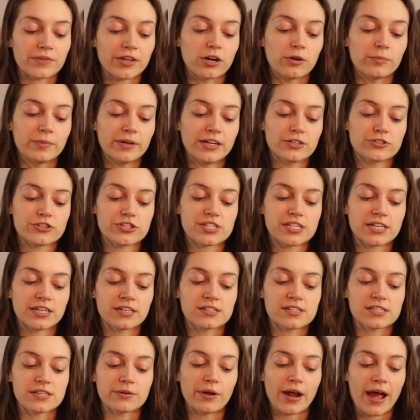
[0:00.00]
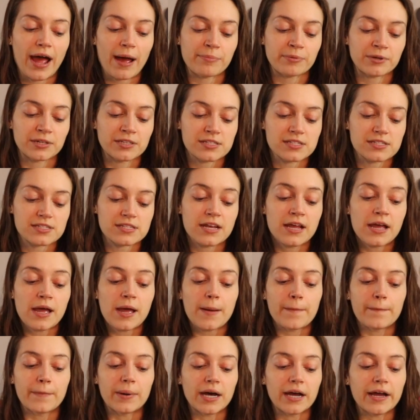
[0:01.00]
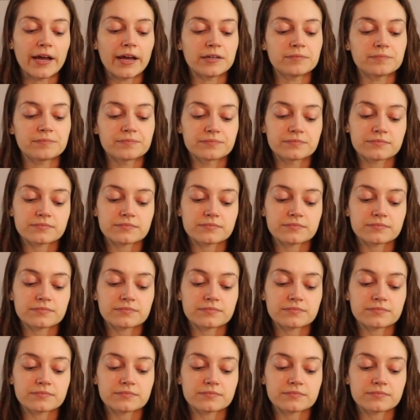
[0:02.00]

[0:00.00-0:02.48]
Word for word: It'll be interesting to see what happens. But